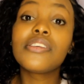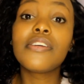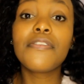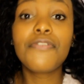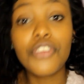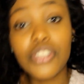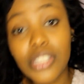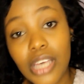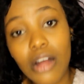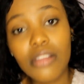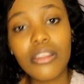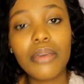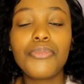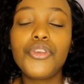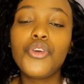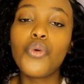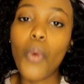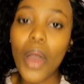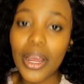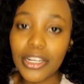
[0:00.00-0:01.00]
you tell them
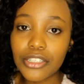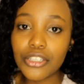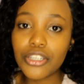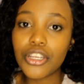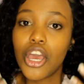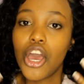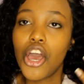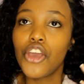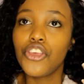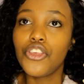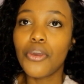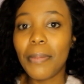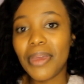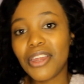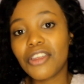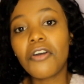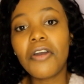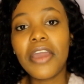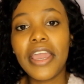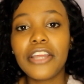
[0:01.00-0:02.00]
you want your
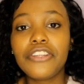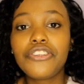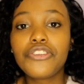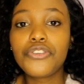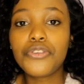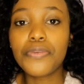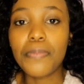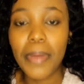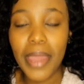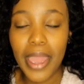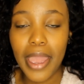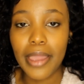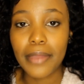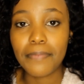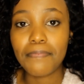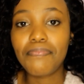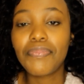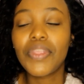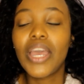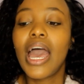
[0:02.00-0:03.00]
medical aid to pay.